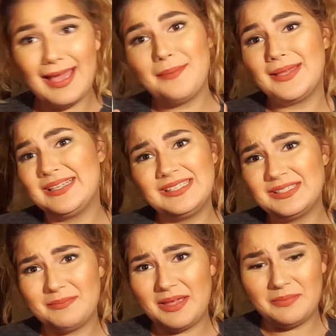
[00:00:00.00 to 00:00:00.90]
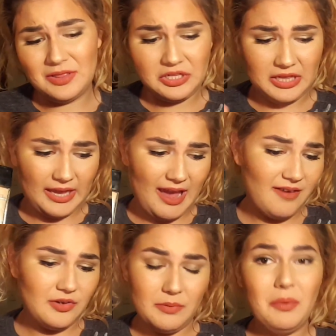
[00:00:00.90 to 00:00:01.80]
I mean, it doesn't make me look like I
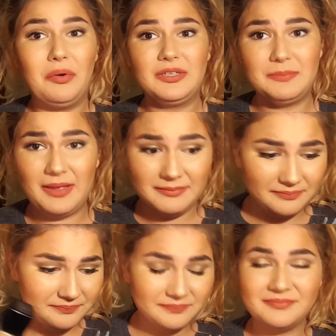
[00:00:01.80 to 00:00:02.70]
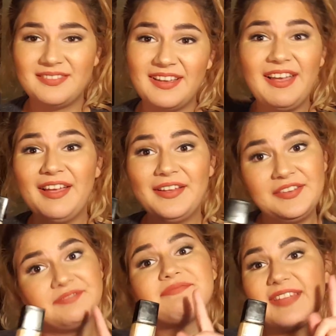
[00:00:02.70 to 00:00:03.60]
have no pores, but
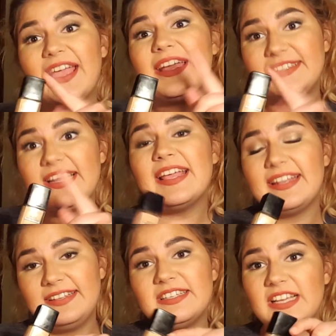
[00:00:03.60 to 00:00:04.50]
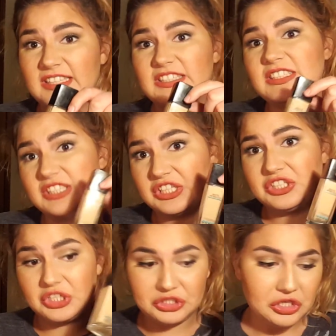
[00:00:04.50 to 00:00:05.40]
it does
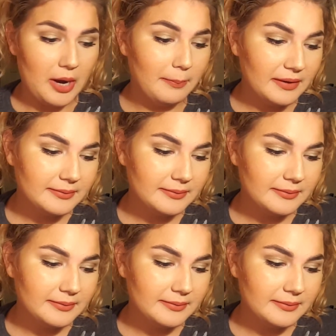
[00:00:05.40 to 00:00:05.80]
the job.